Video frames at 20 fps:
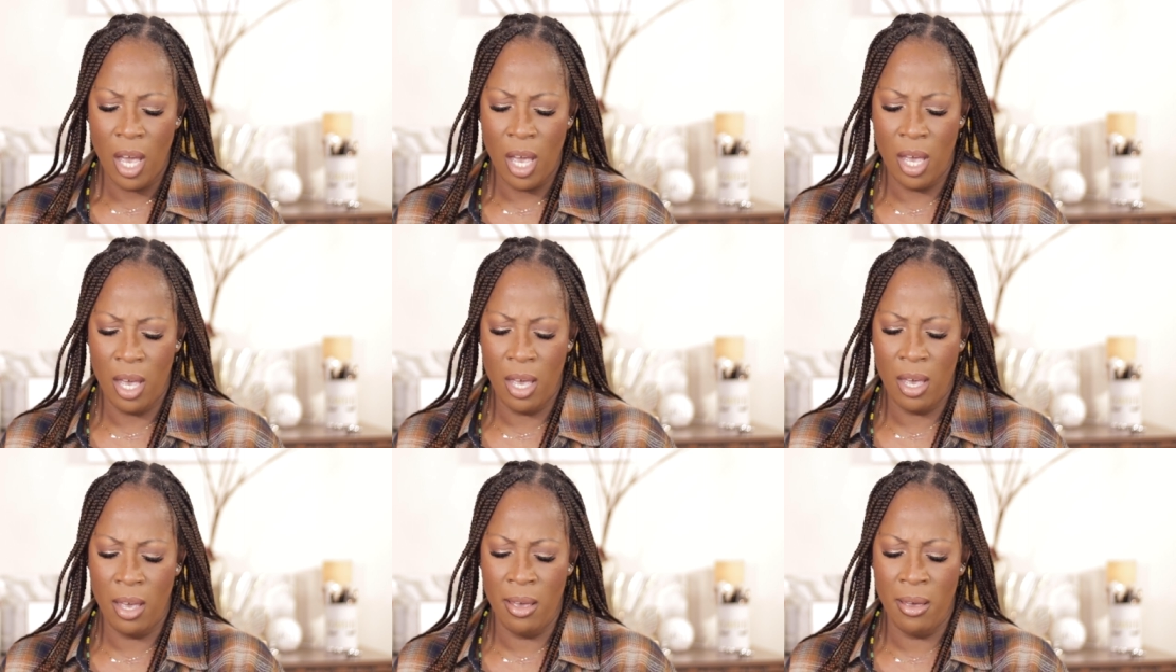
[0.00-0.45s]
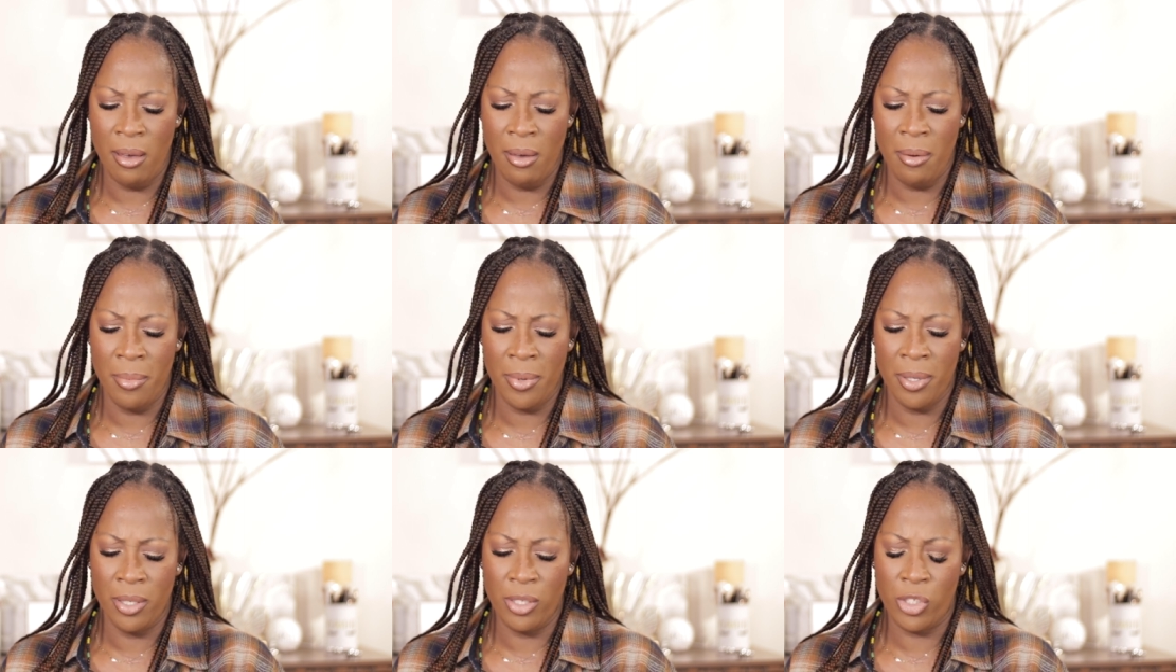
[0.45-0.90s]

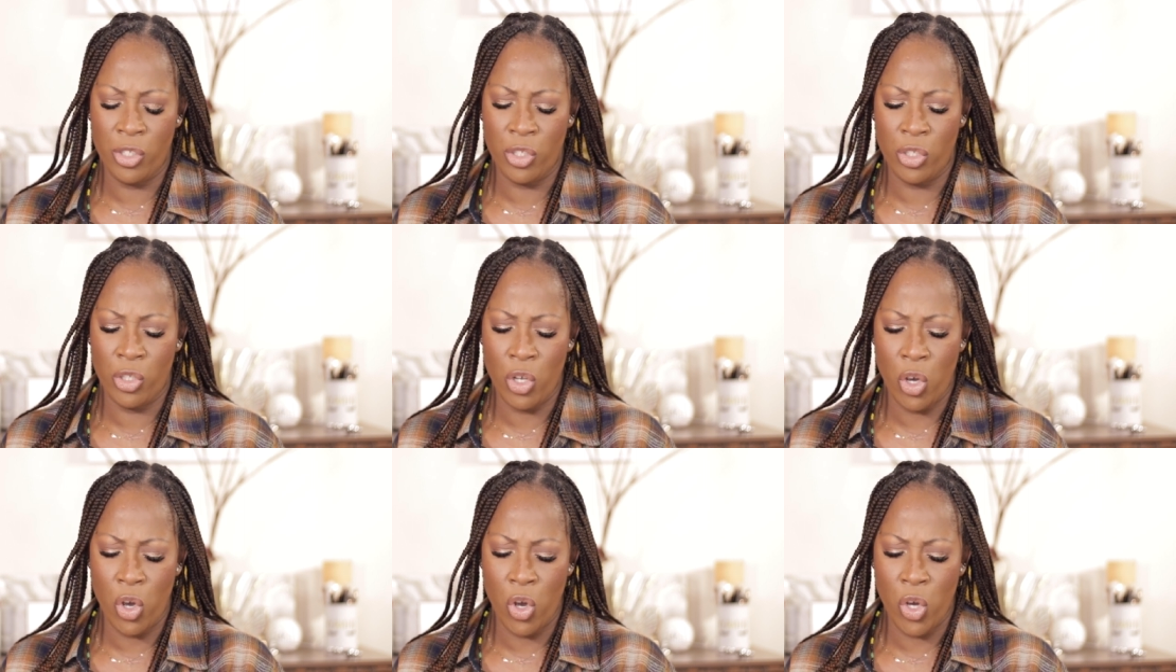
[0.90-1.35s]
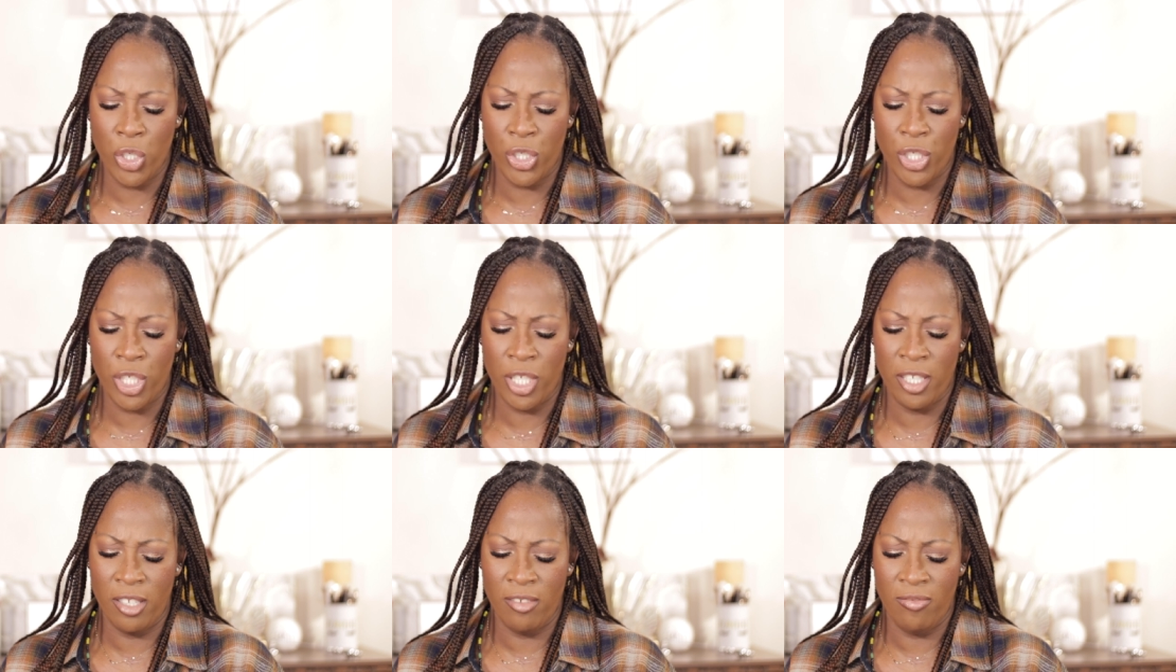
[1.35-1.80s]
um, so
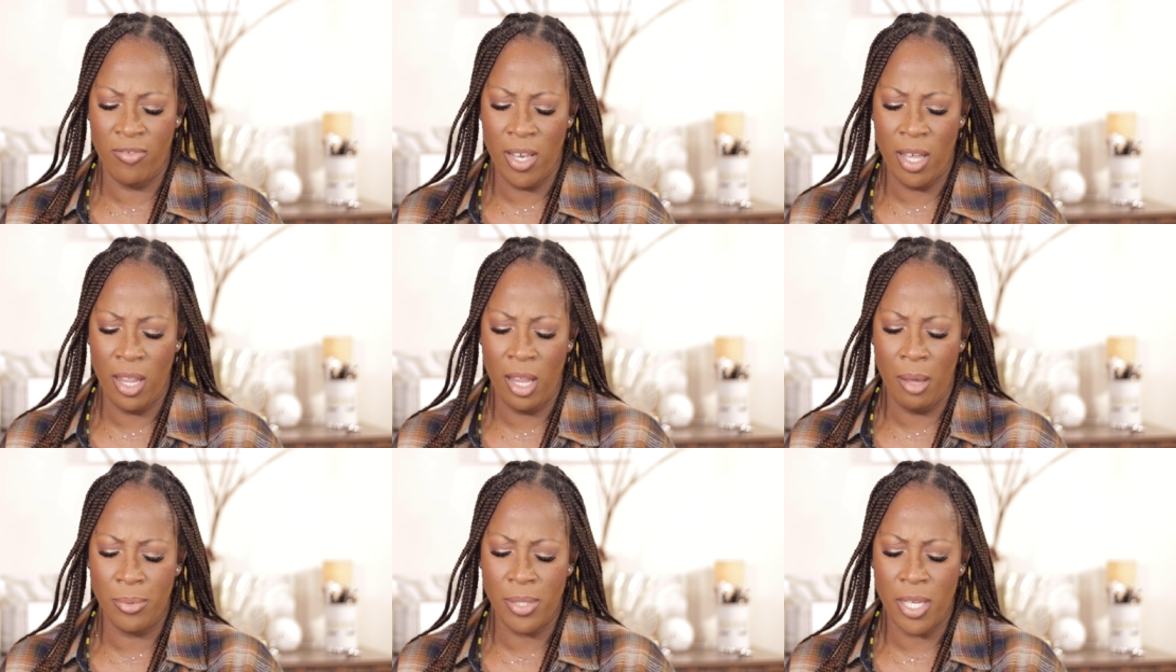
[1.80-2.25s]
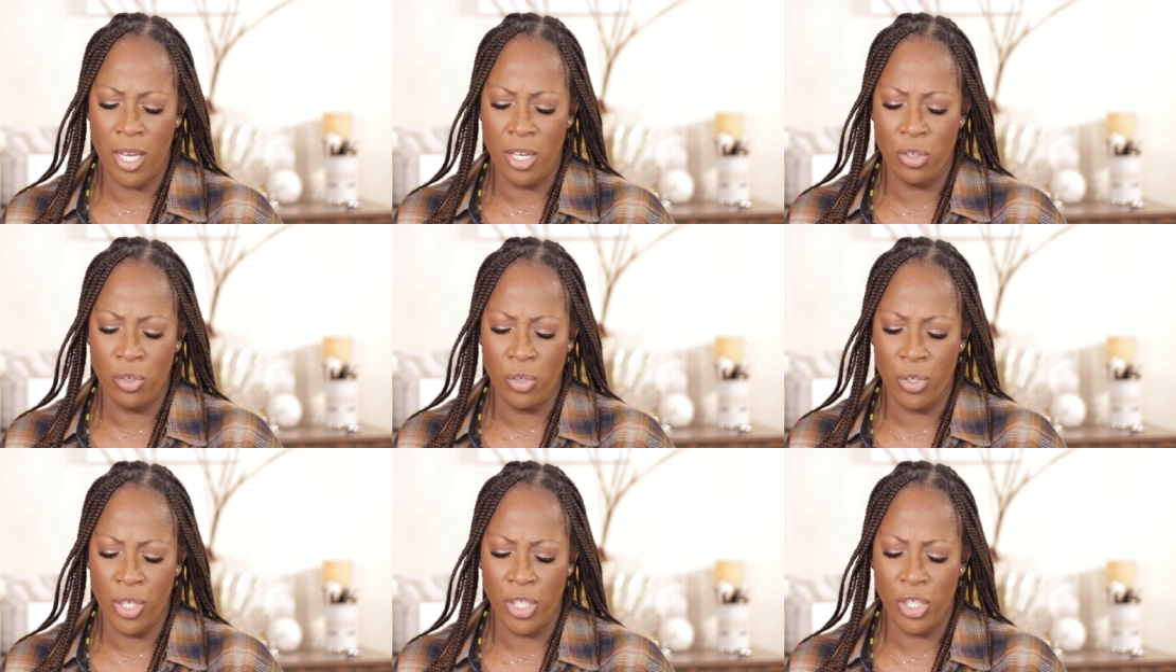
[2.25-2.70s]
she developed a
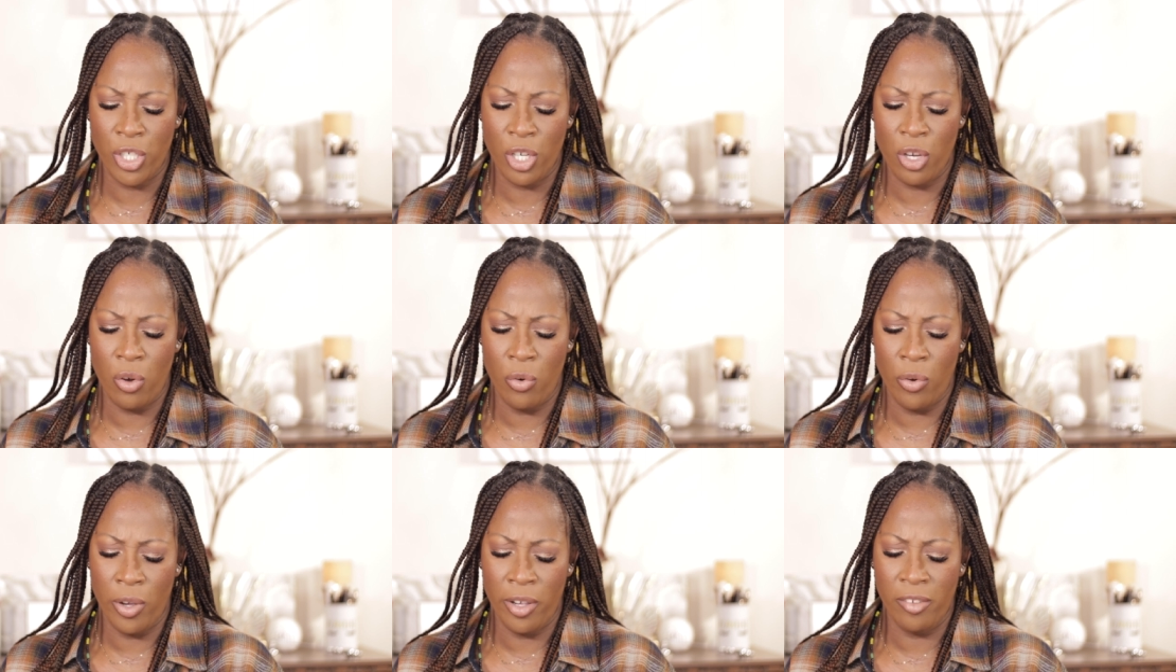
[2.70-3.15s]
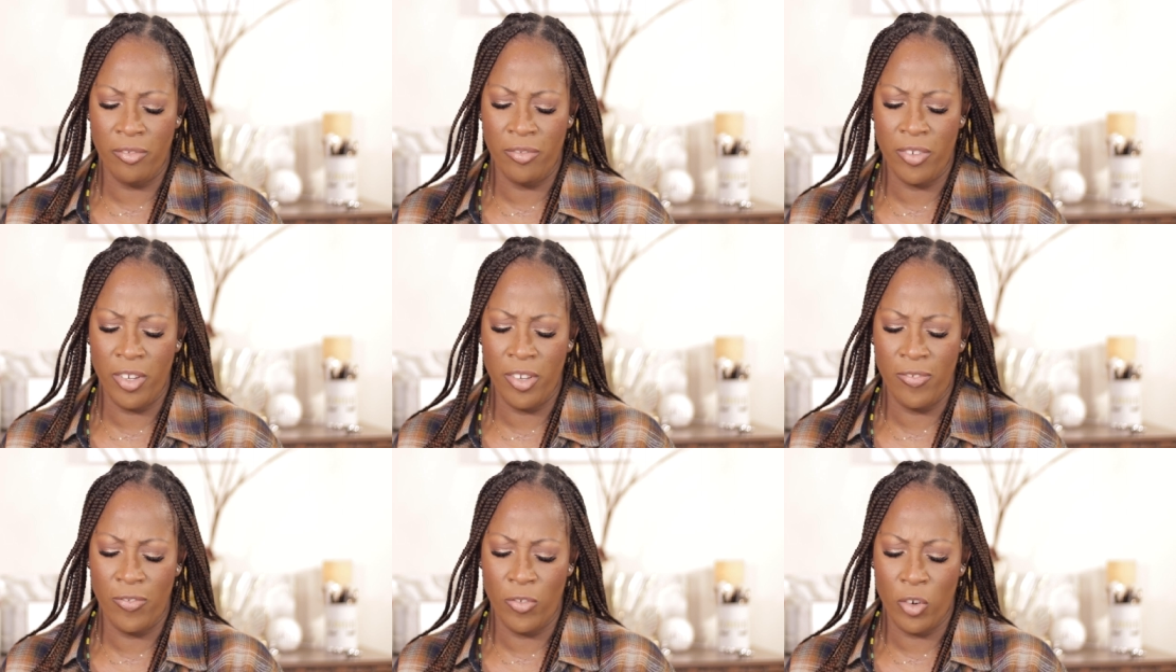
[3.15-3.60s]
nourishing
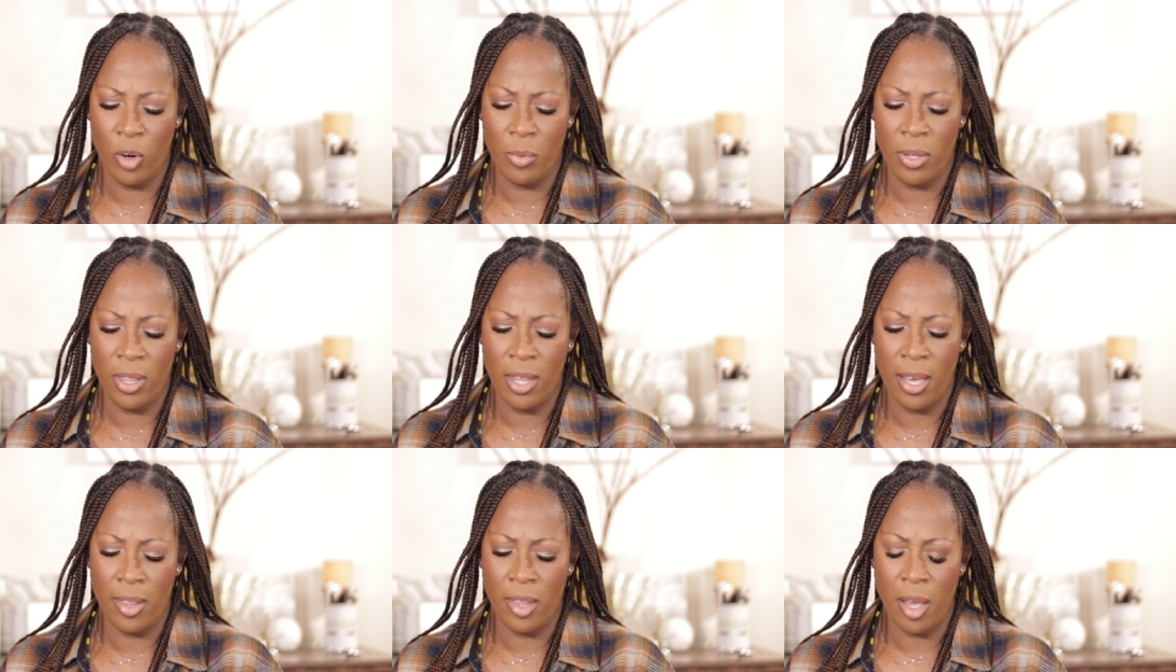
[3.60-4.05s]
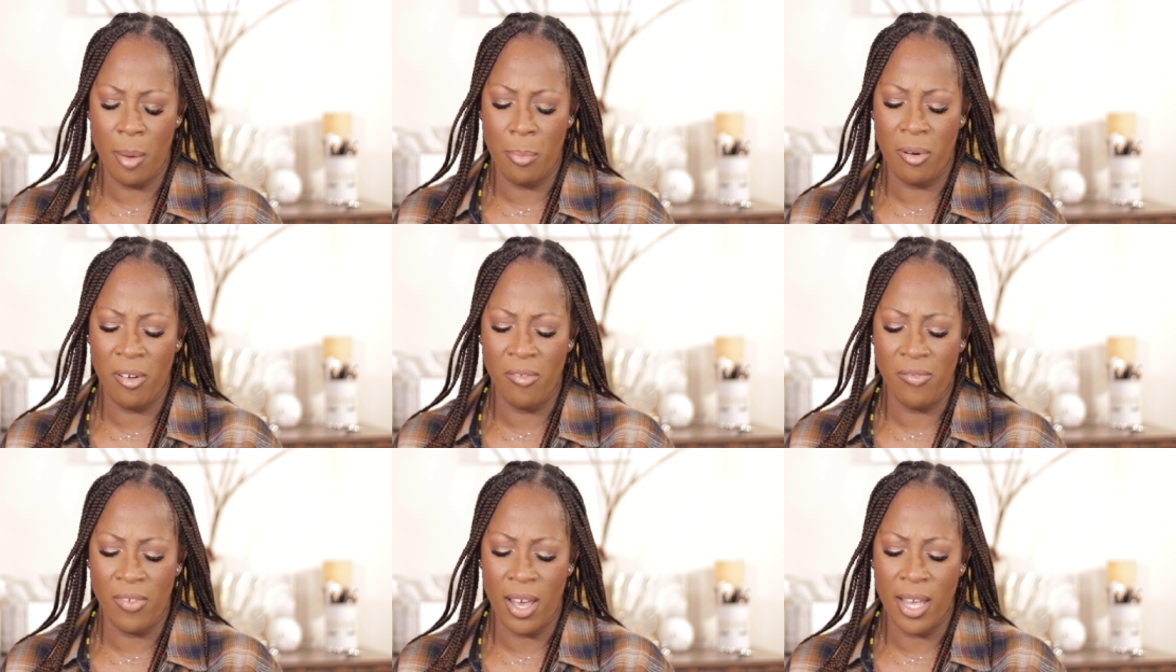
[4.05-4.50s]
oil-free formula that
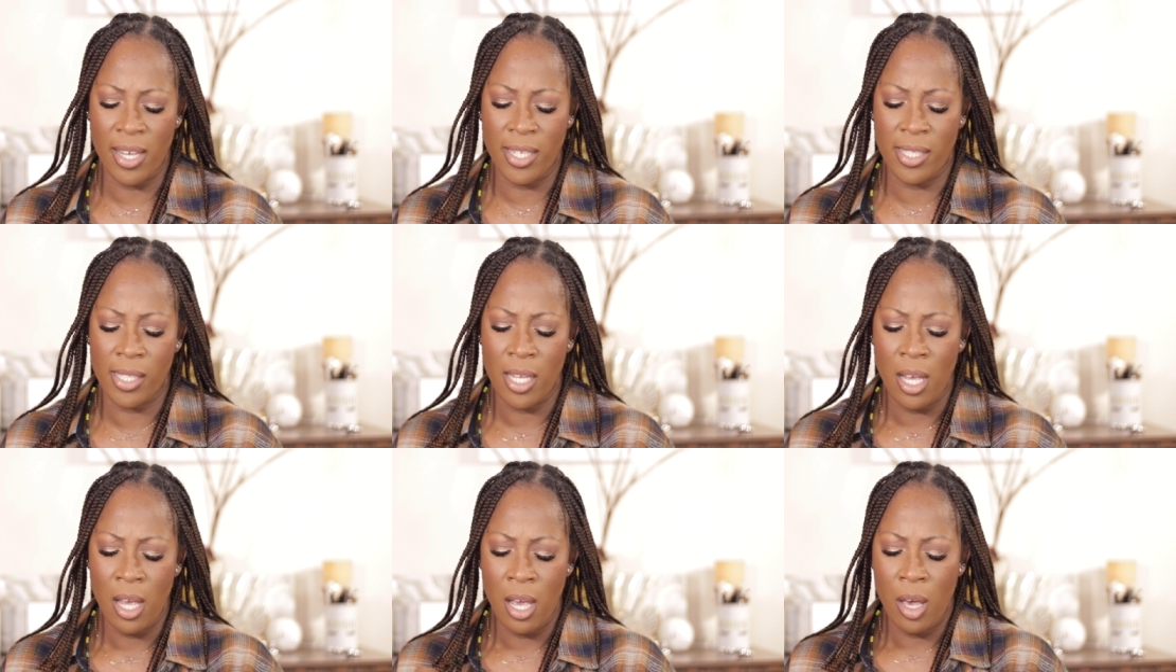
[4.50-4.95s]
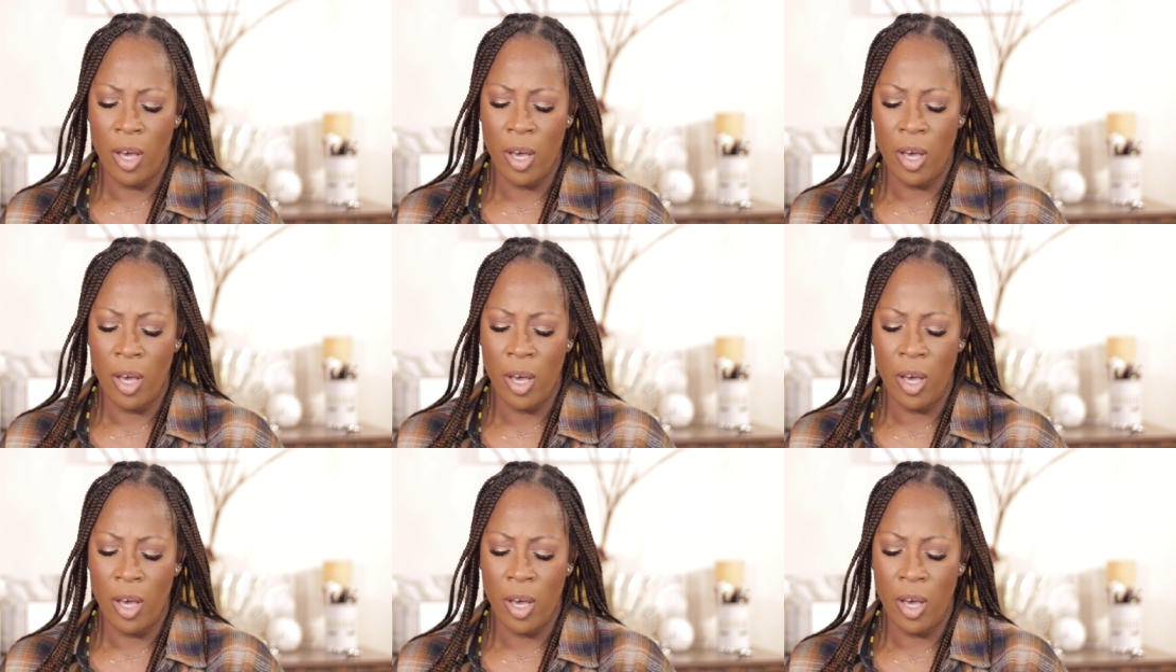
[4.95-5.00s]
provides